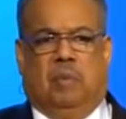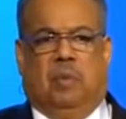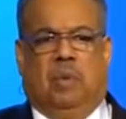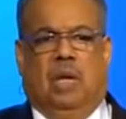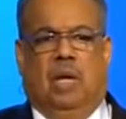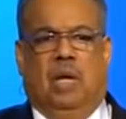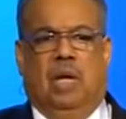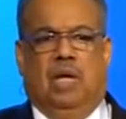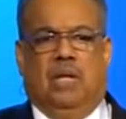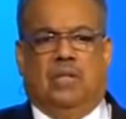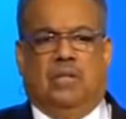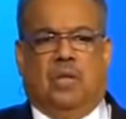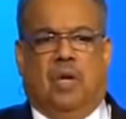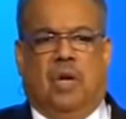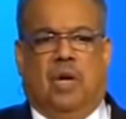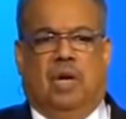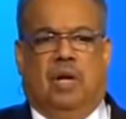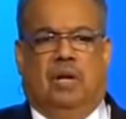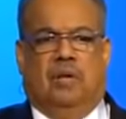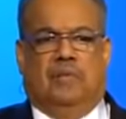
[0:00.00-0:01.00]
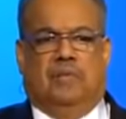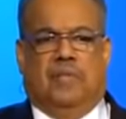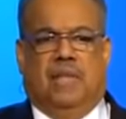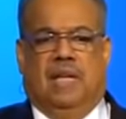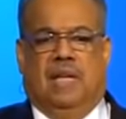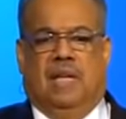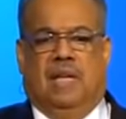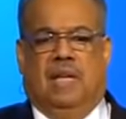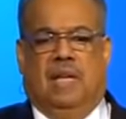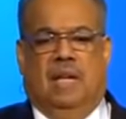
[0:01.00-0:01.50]
who started off
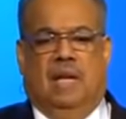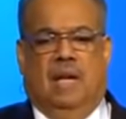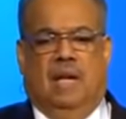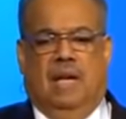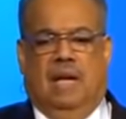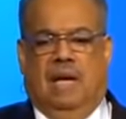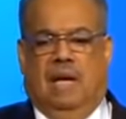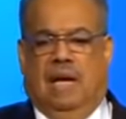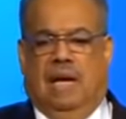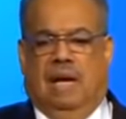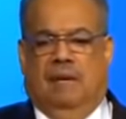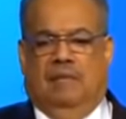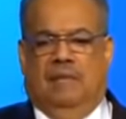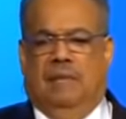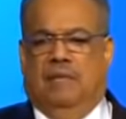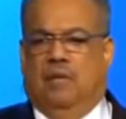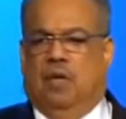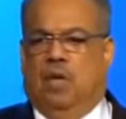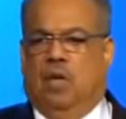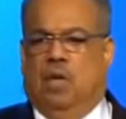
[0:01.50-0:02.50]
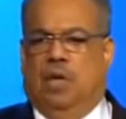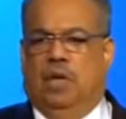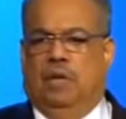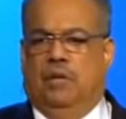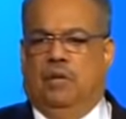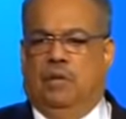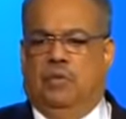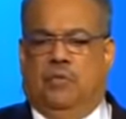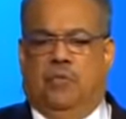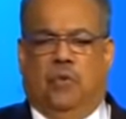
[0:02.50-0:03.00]
saying, I've never heard
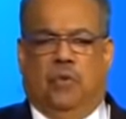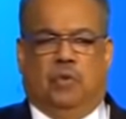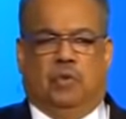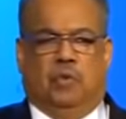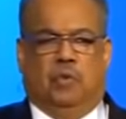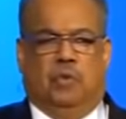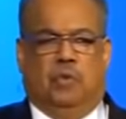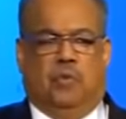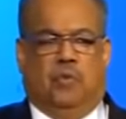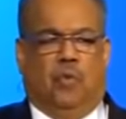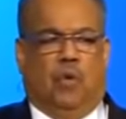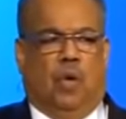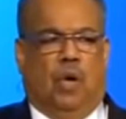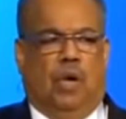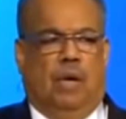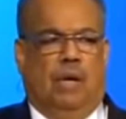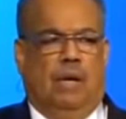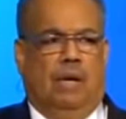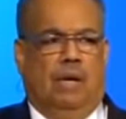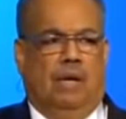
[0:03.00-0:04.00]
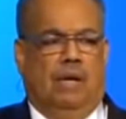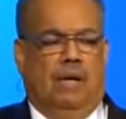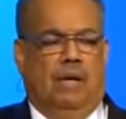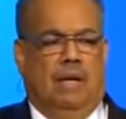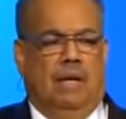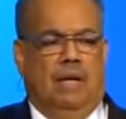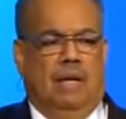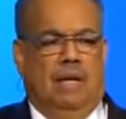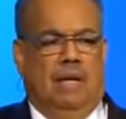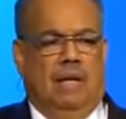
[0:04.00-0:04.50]
of you folks before.
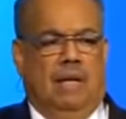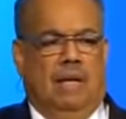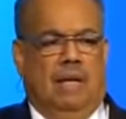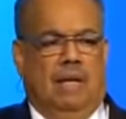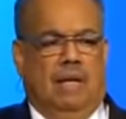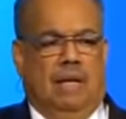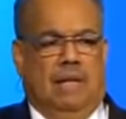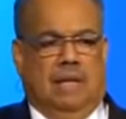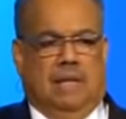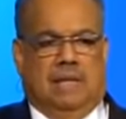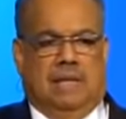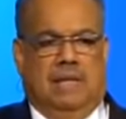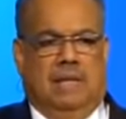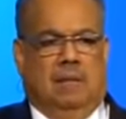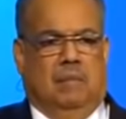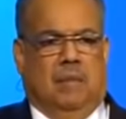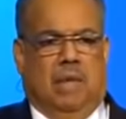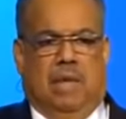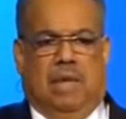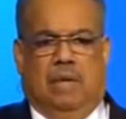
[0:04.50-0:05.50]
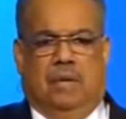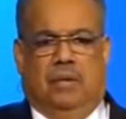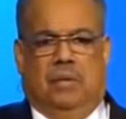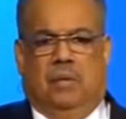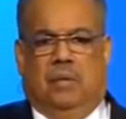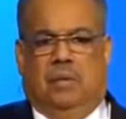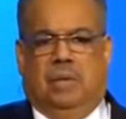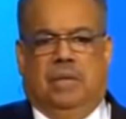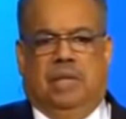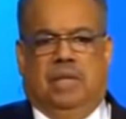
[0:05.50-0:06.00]
And I tell them, you
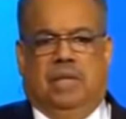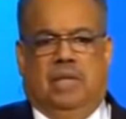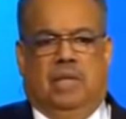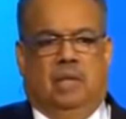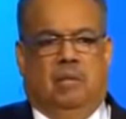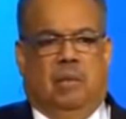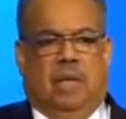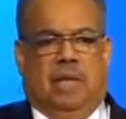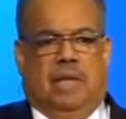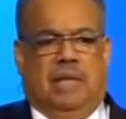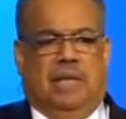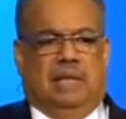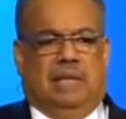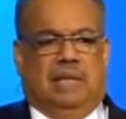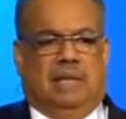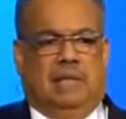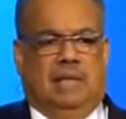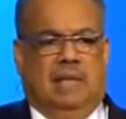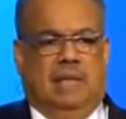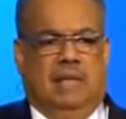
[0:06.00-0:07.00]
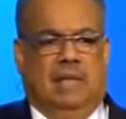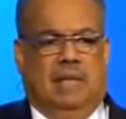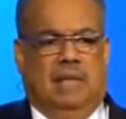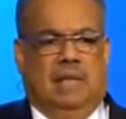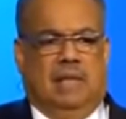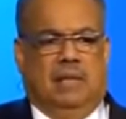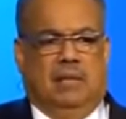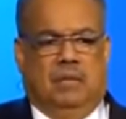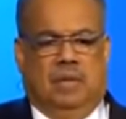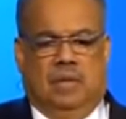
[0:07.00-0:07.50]
don't need to hear about us.
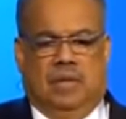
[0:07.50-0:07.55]
You